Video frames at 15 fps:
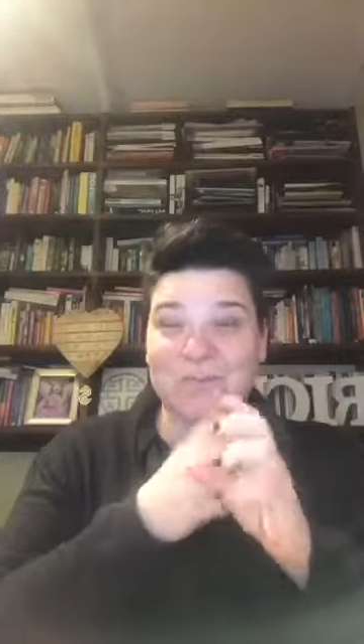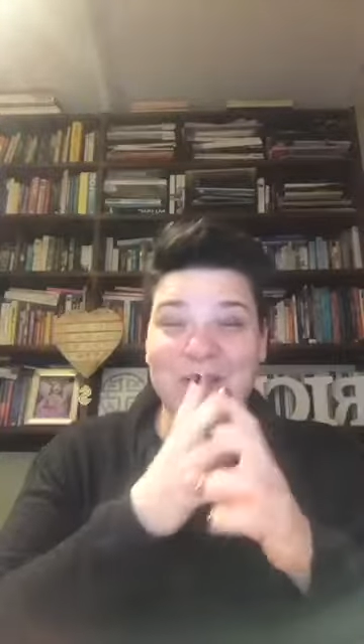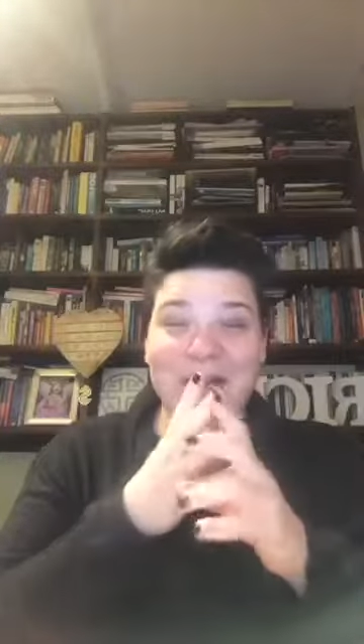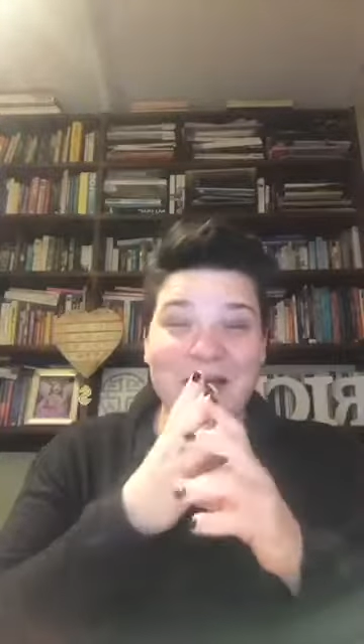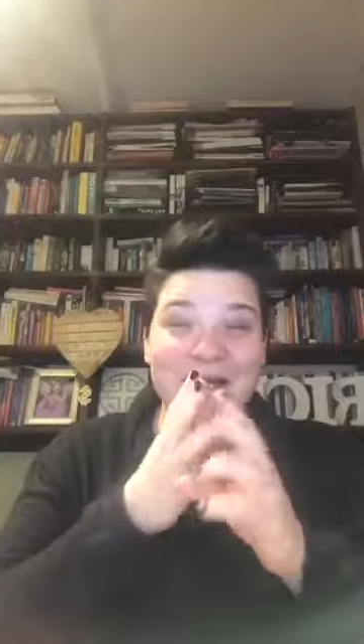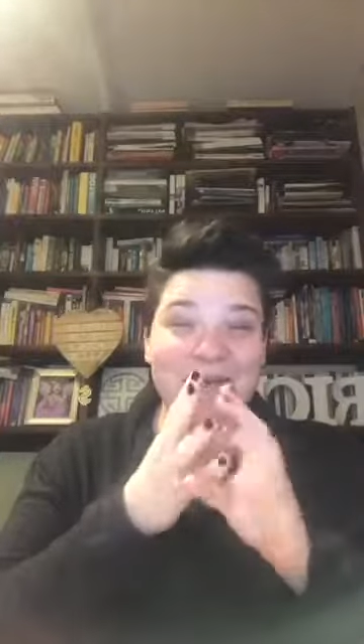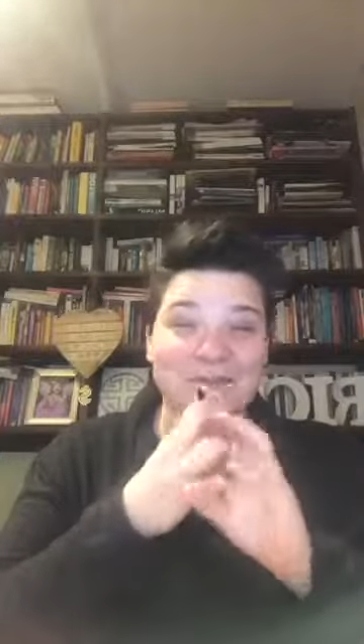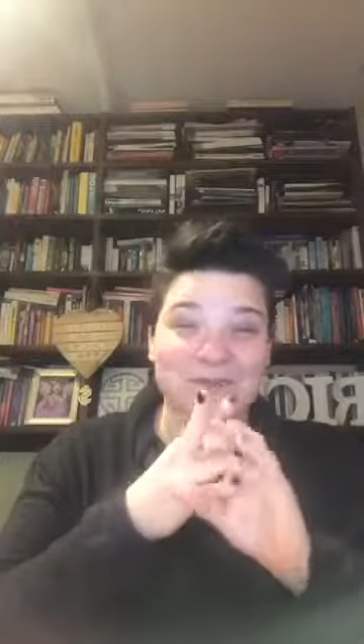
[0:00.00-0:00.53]

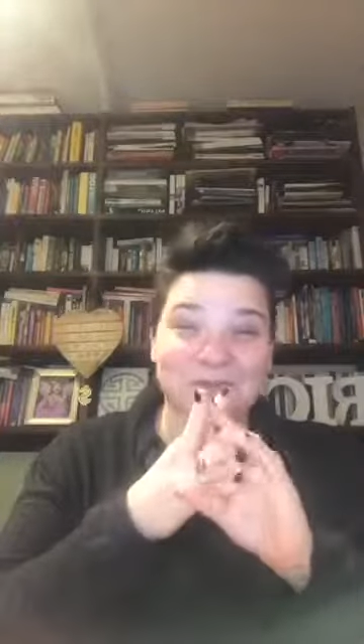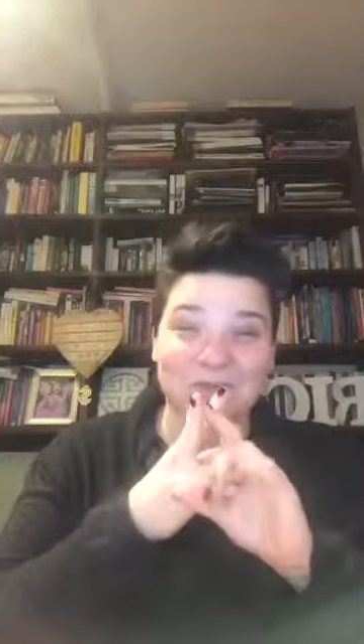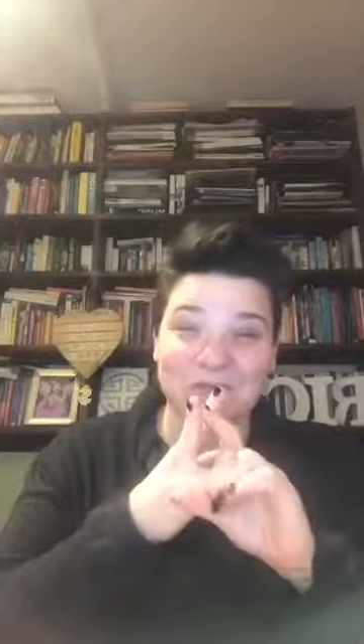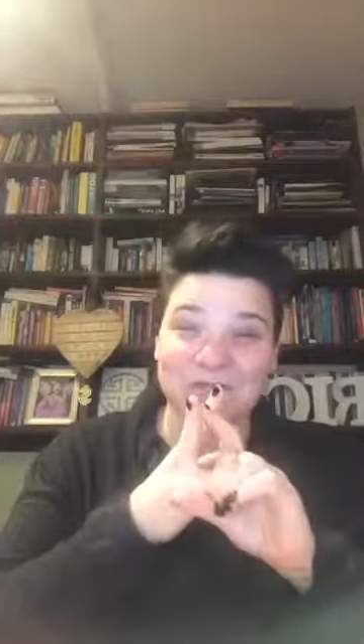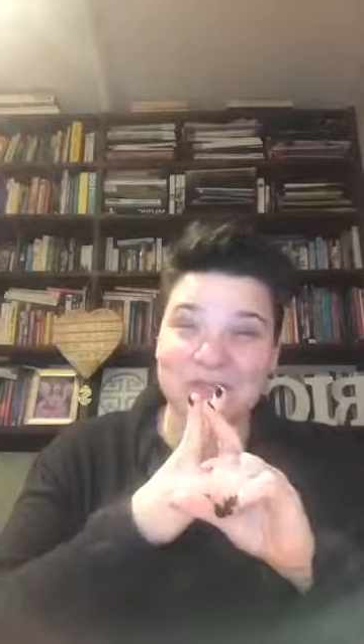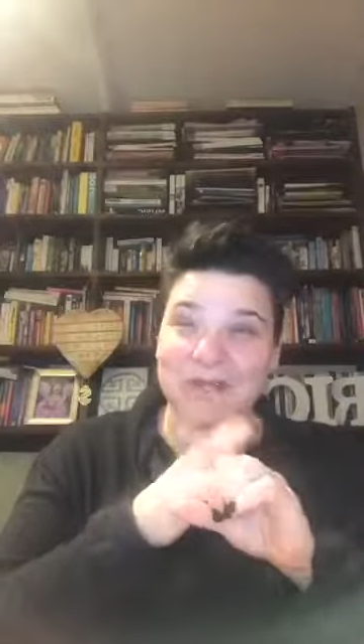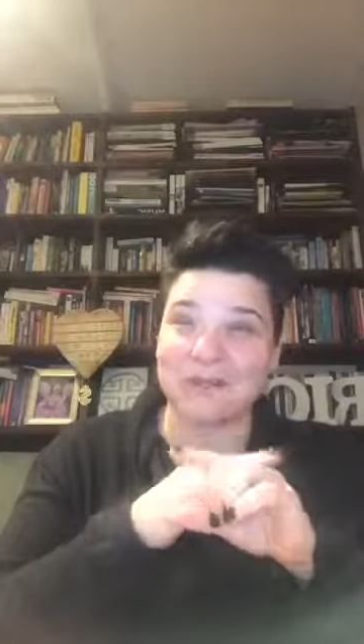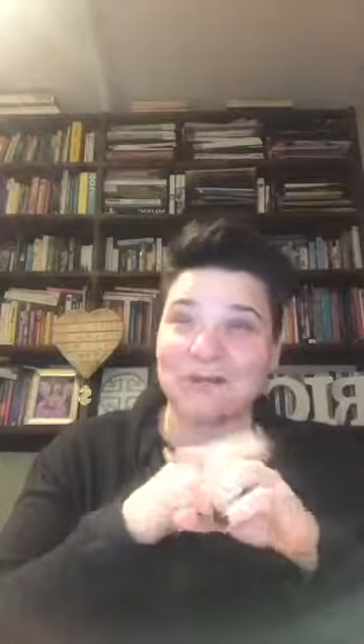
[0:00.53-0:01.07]
Baths.
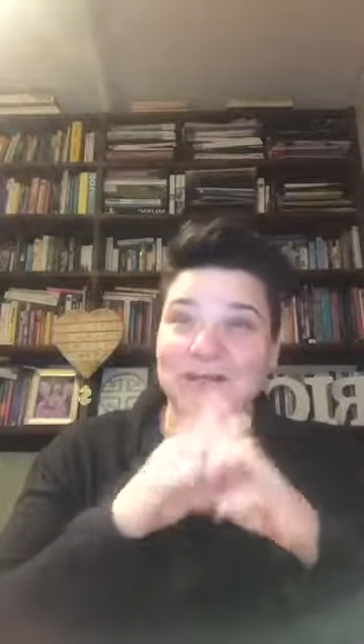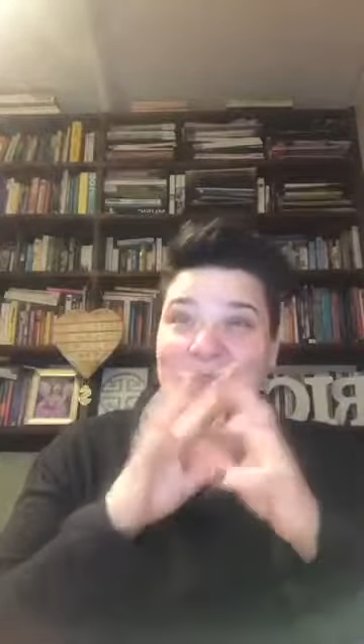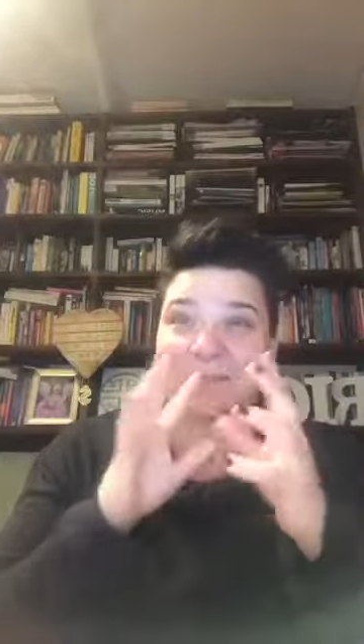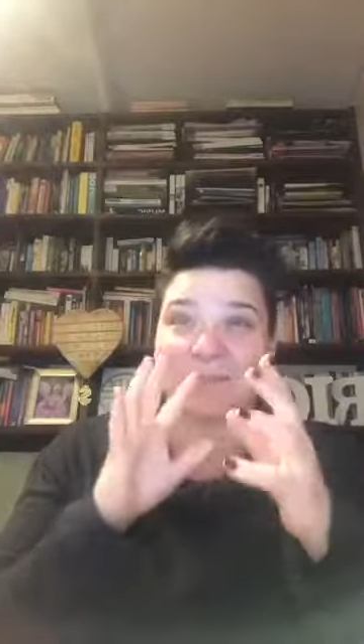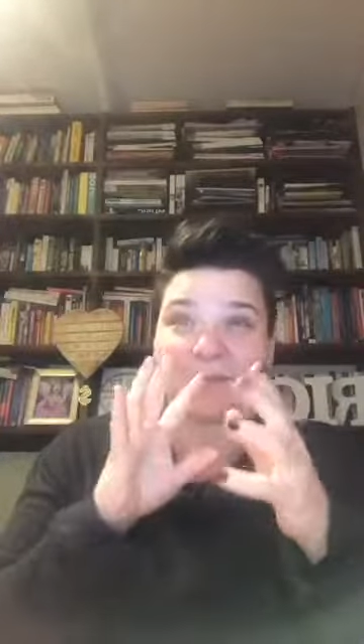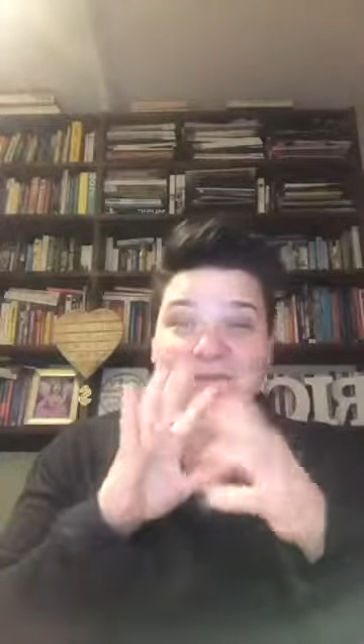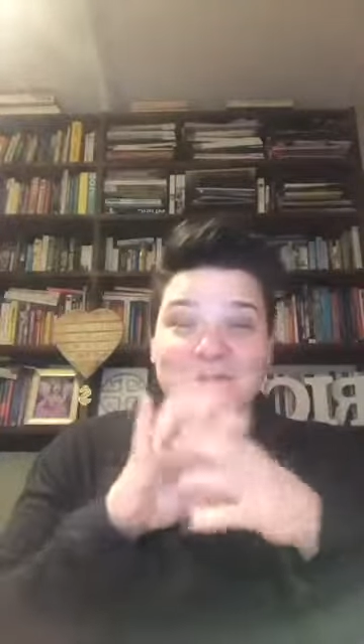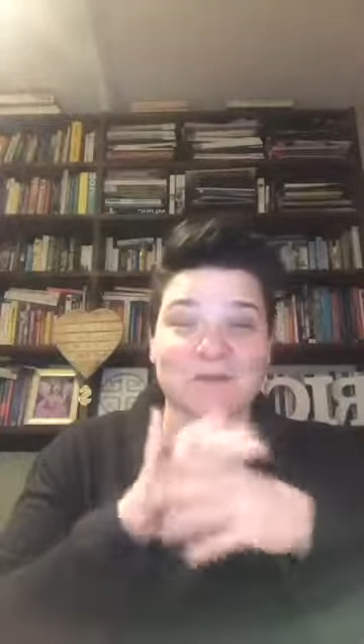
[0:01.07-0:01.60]
Long showers.
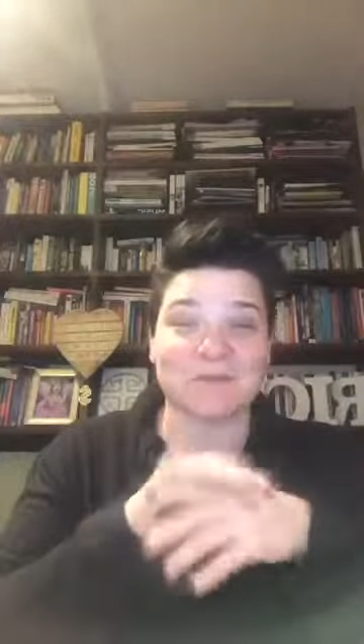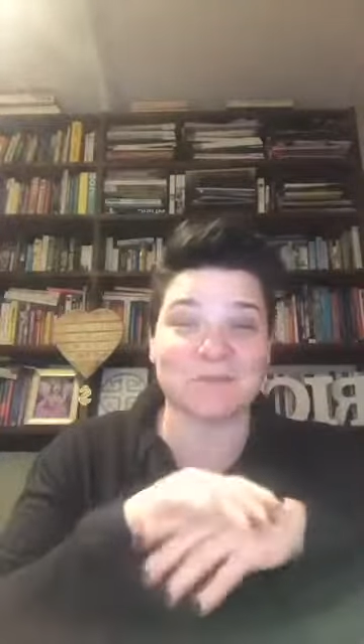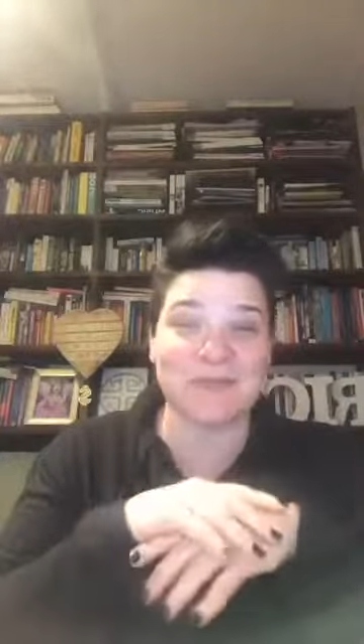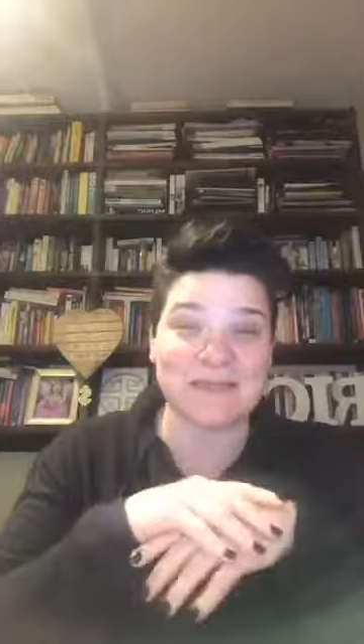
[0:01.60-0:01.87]
Yep. Love those.